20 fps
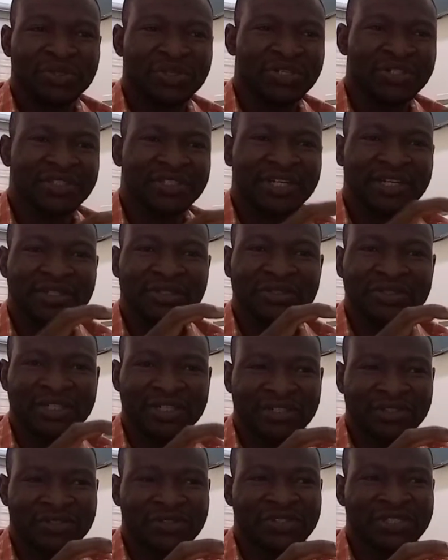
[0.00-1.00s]
crystal
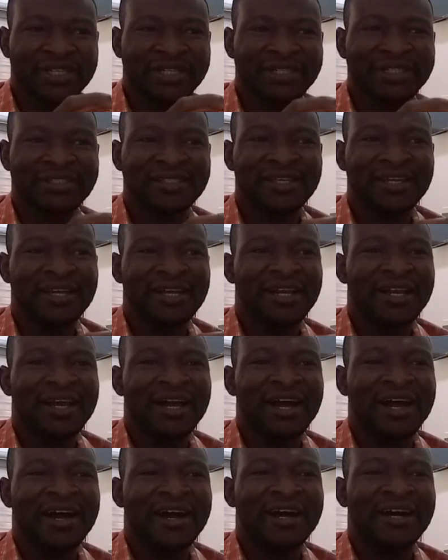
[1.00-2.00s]
transducers
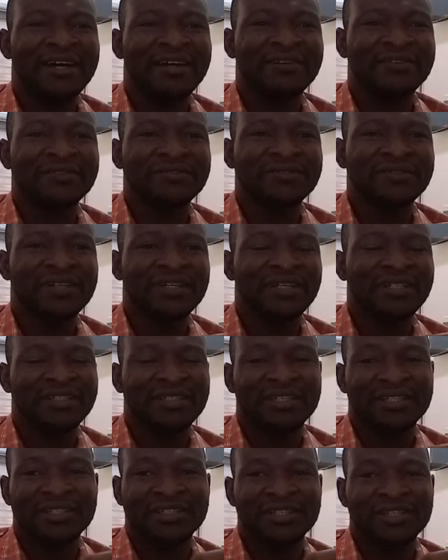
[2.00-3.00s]
have,
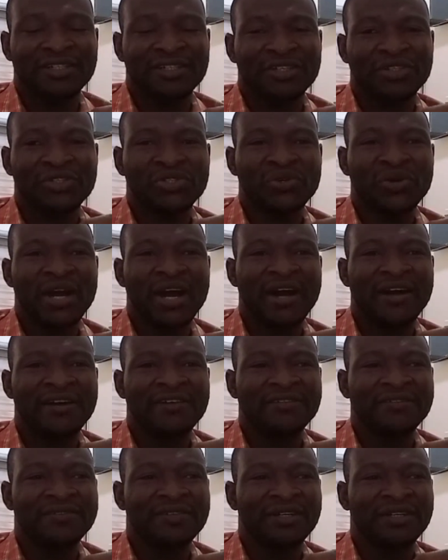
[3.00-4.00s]
they used to
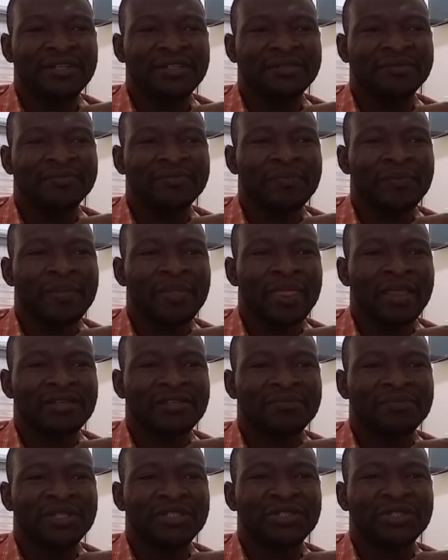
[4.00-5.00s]
have
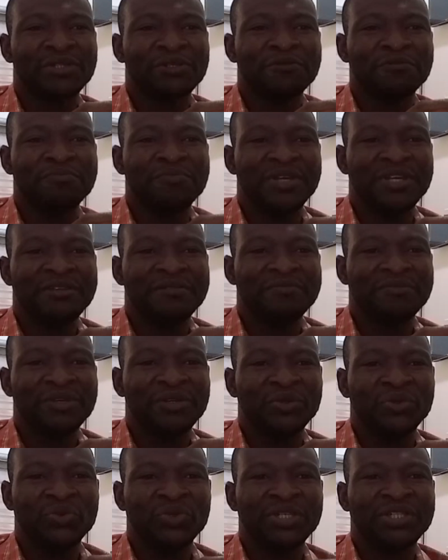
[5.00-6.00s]
symmetrical beam
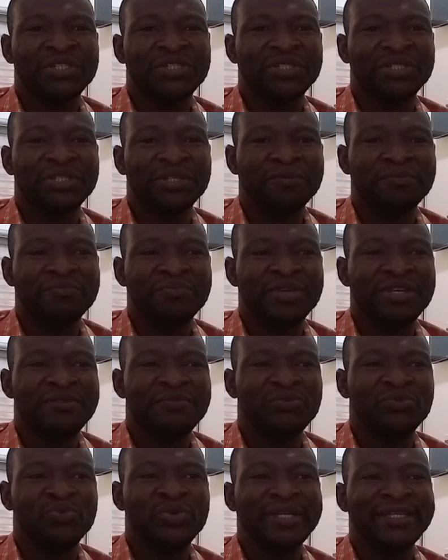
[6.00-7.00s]
in which the
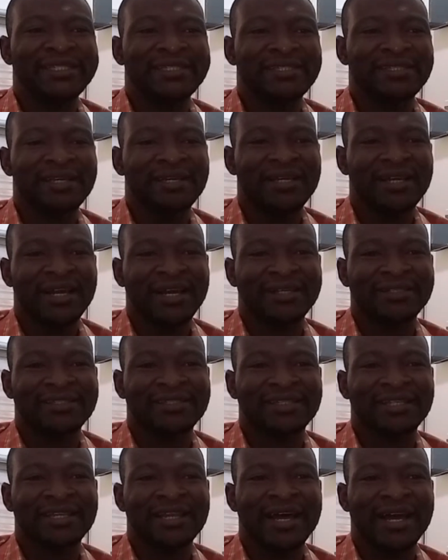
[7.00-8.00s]
beam width and
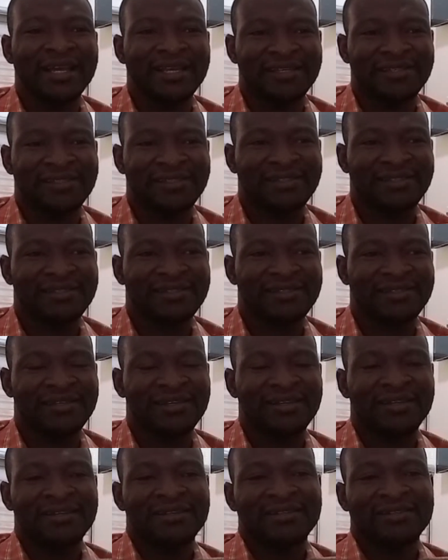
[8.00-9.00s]
slice
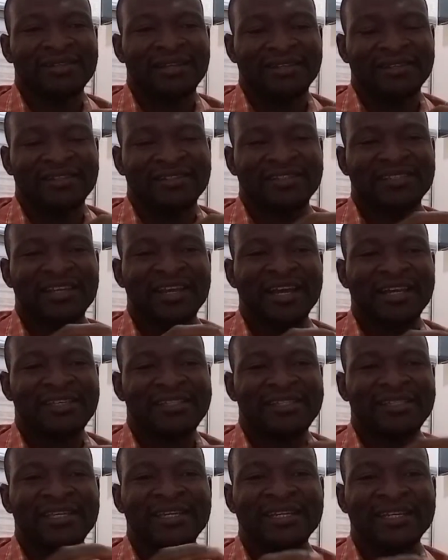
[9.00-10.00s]
and the
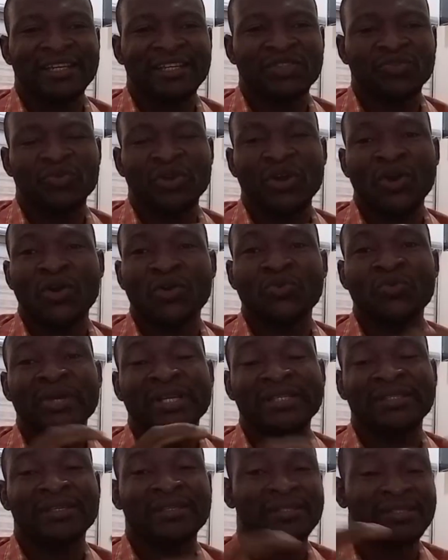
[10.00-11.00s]
slice thickness were
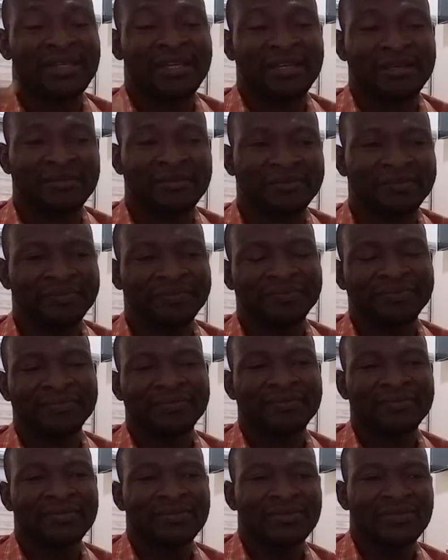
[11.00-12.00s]
always the same.
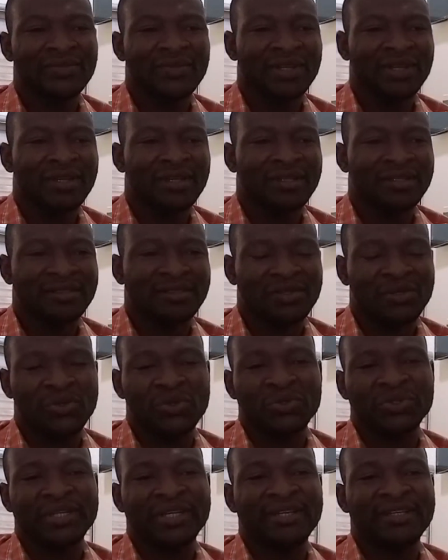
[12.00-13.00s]

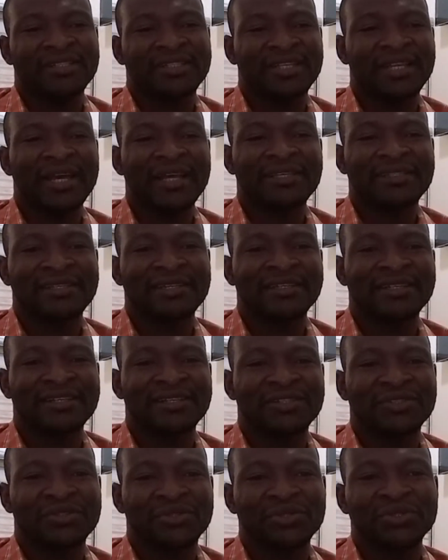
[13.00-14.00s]
So the slice
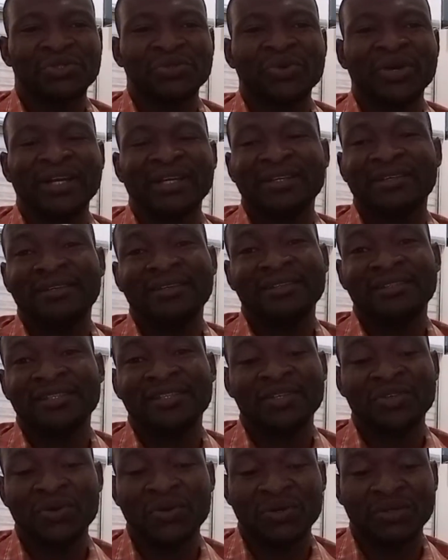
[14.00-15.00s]
thickness usually is
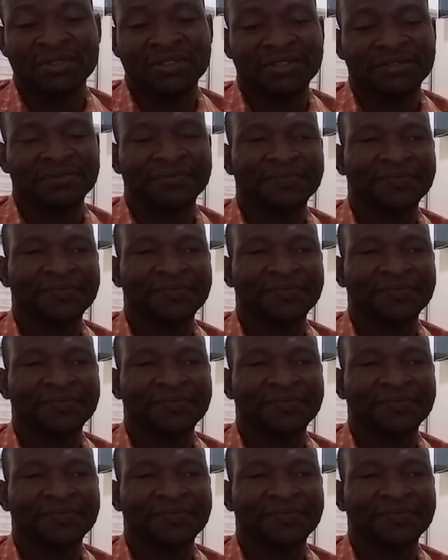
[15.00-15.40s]
ignored.